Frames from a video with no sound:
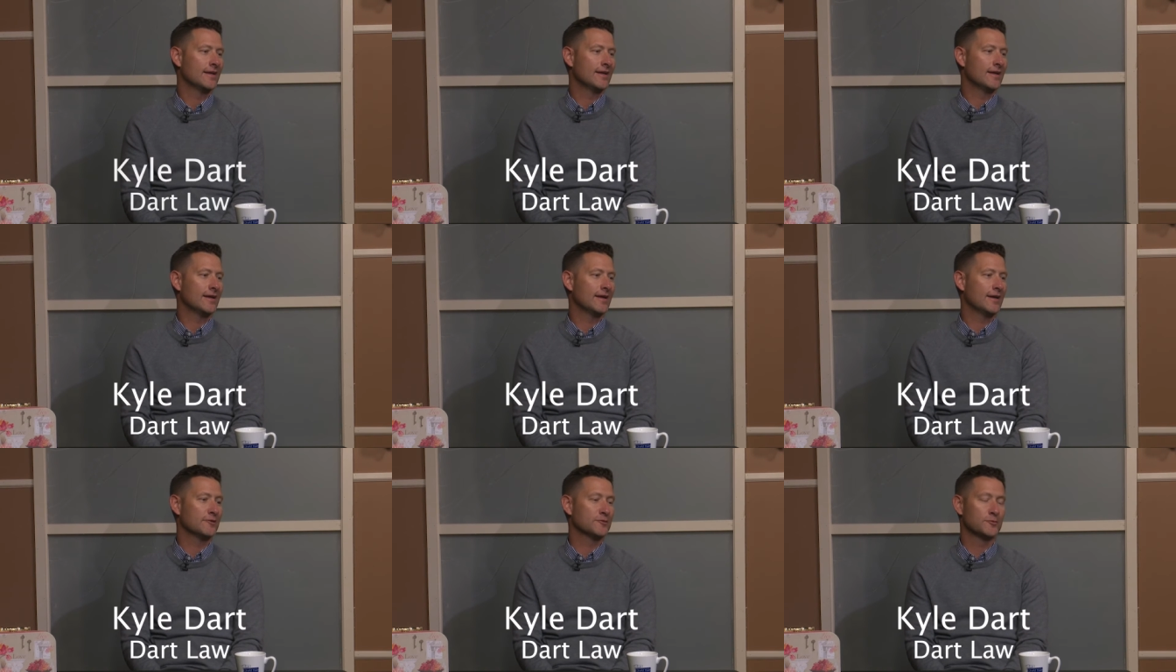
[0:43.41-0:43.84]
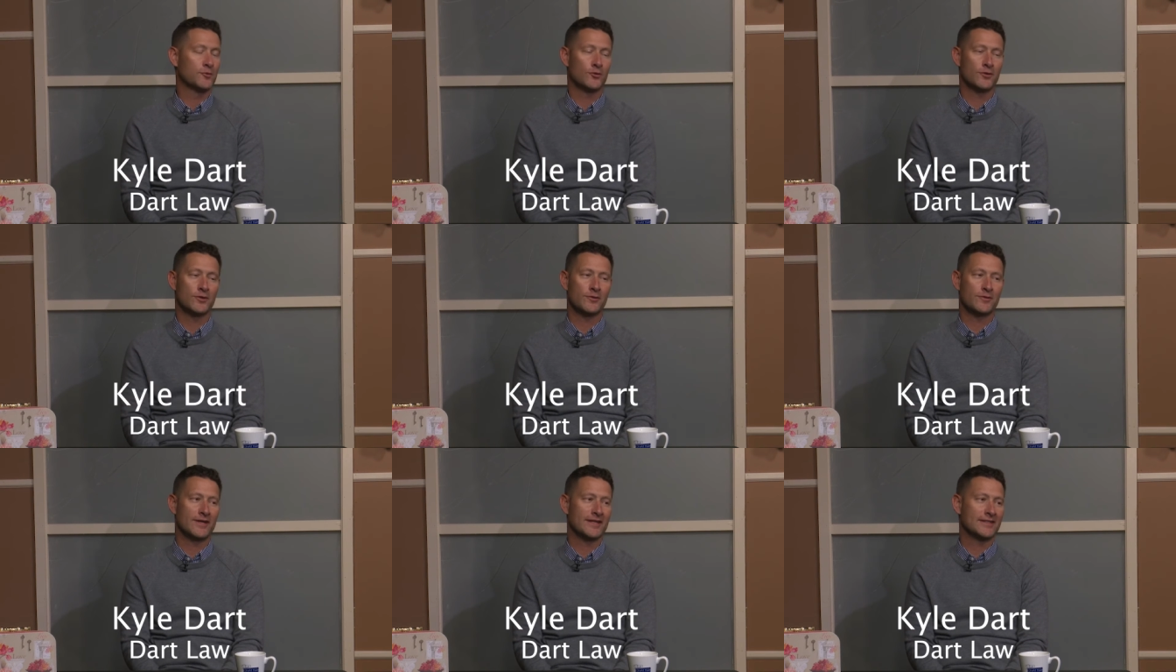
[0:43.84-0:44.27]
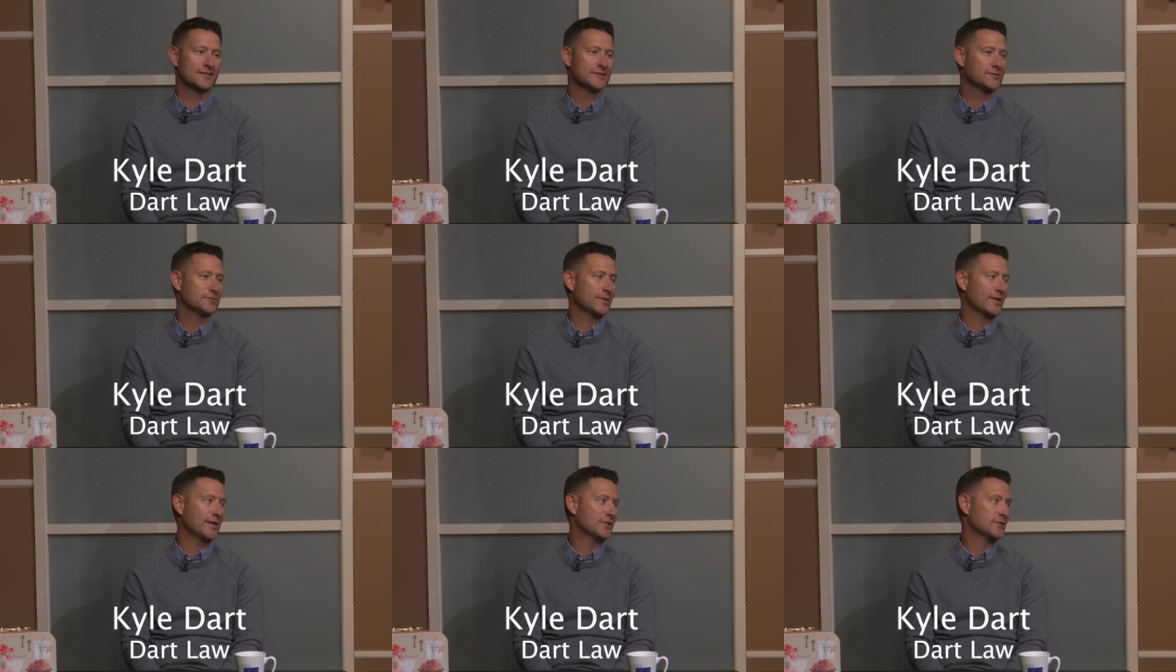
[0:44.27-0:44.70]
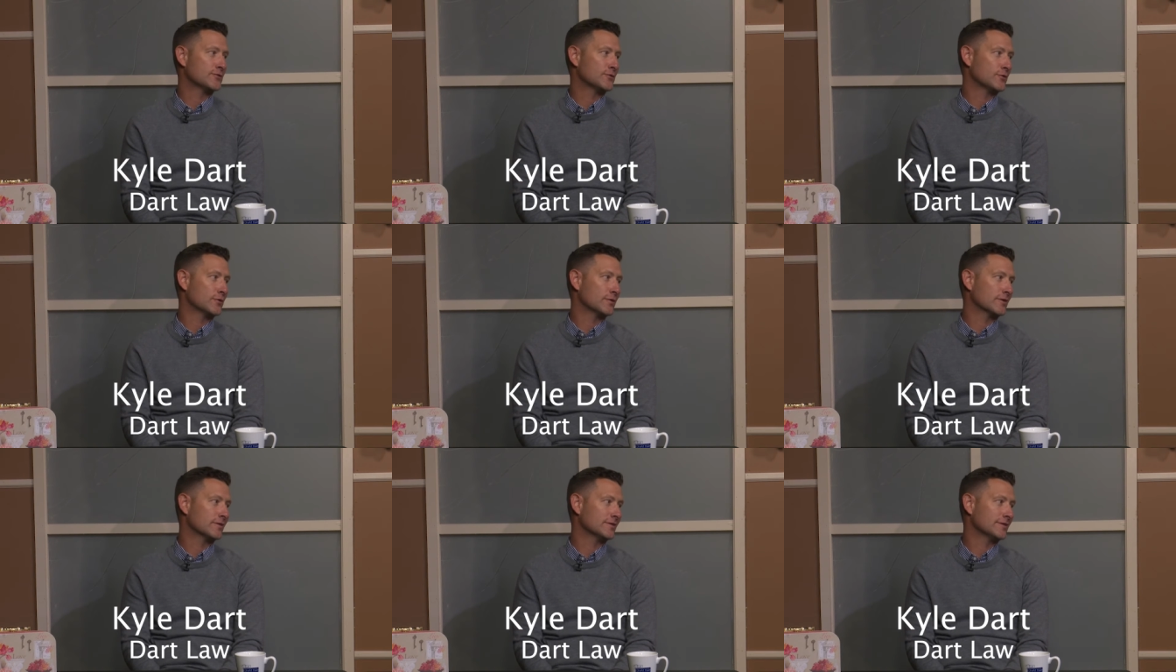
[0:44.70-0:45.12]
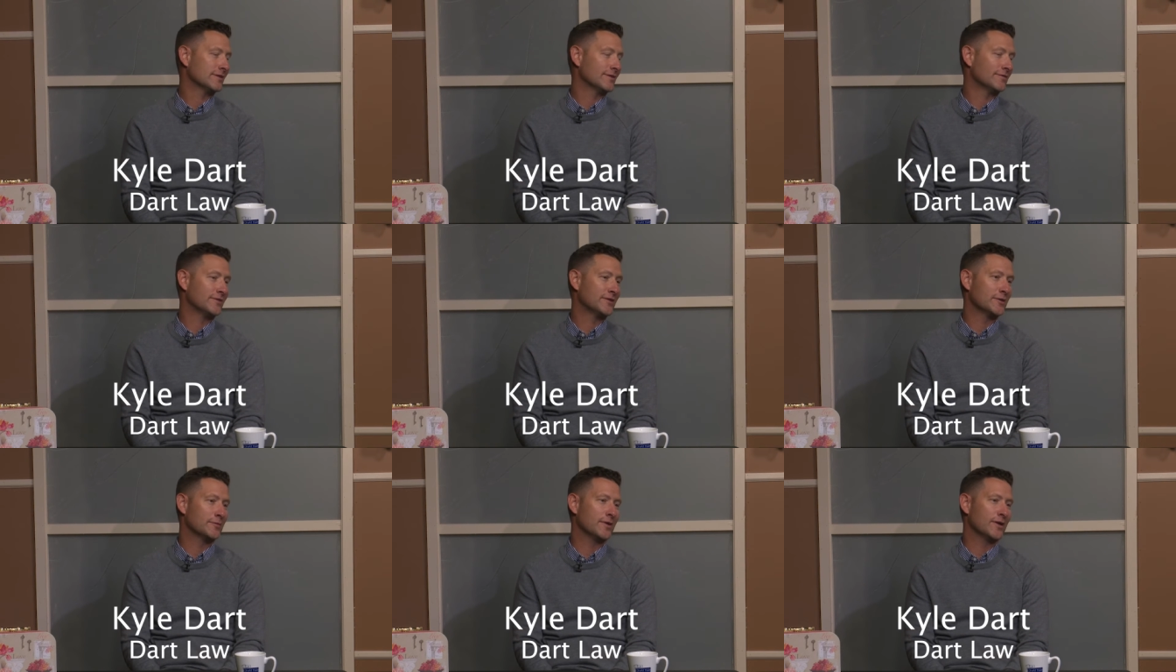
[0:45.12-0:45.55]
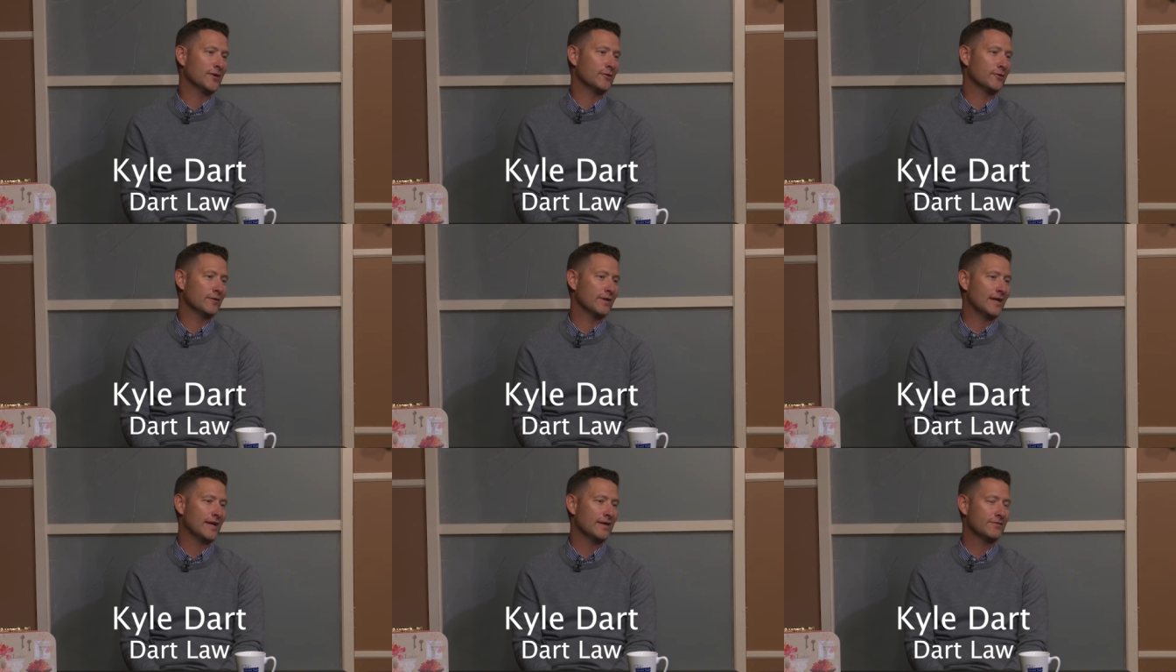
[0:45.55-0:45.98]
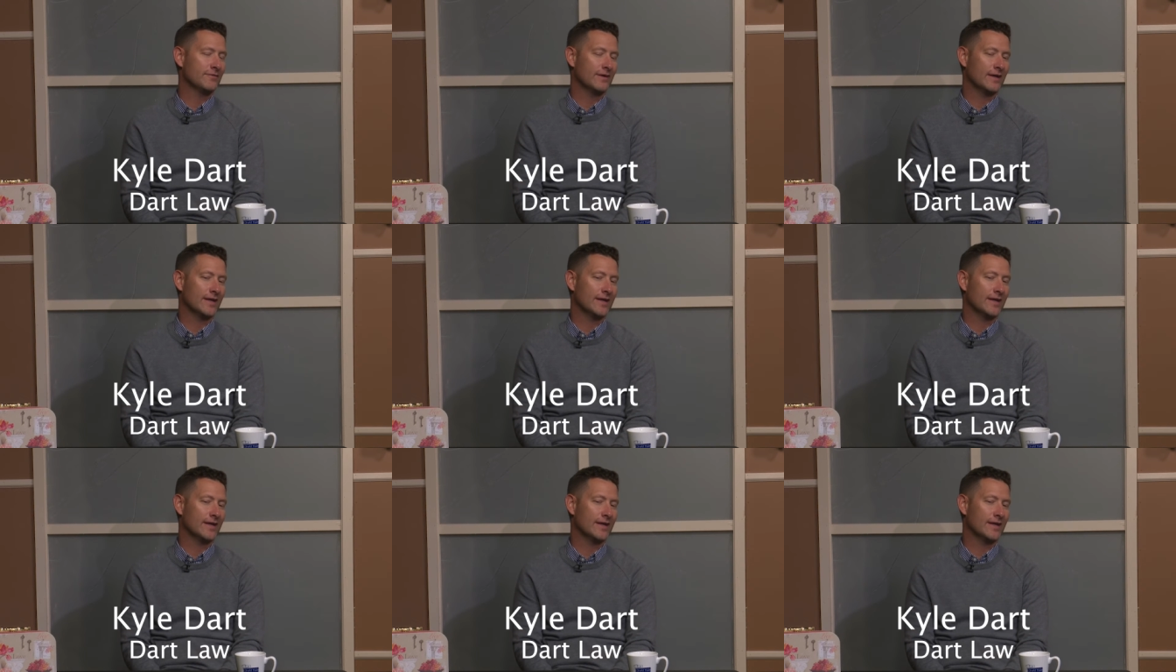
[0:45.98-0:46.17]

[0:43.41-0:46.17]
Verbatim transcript: I was born and raised in Spanish Fork, lived here my whole life.